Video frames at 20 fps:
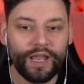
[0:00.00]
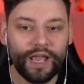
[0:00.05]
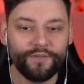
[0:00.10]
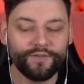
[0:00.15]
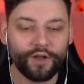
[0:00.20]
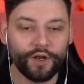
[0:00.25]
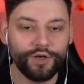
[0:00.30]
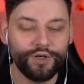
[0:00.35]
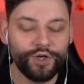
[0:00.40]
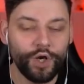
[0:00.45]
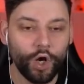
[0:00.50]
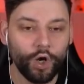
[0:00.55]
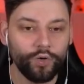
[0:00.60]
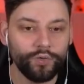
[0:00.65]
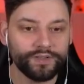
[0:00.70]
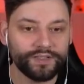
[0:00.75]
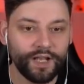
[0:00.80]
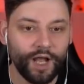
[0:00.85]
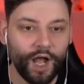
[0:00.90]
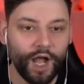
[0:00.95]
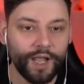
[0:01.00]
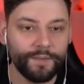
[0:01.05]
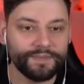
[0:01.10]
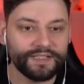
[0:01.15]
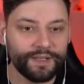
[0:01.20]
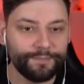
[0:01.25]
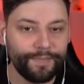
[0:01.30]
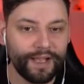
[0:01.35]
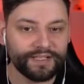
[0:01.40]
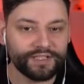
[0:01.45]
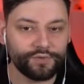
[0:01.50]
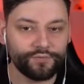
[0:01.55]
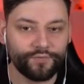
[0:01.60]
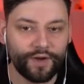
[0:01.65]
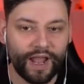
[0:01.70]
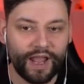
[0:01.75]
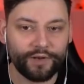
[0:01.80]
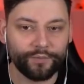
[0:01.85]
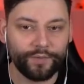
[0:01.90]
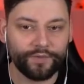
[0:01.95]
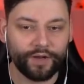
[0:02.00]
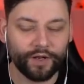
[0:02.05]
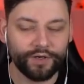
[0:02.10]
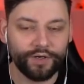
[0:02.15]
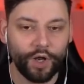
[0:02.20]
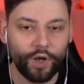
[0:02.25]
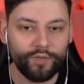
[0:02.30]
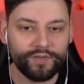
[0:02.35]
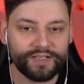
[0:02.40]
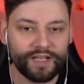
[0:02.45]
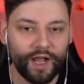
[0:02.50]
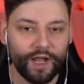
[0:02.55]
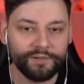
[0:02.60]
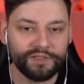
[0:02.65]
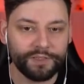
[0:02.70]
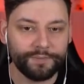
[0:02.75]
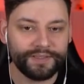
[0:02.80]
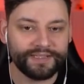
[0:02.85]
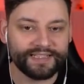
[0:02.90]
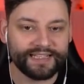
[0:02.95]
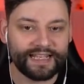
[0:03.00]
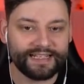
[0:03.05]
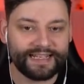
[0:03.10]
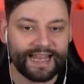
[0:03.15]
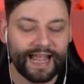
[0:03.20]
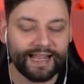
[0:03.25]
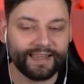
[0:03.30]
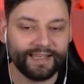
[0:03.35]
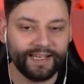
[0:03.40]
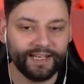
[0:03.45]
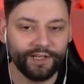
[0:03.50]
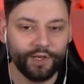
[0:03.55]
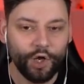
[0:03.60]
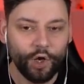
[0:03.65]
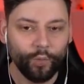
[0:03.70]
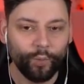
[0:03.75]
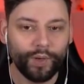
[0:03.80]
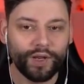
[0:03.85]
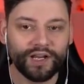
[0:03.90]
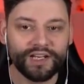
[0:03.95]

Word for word: have got no time to mess around. We've got no time to be skedaddling. We got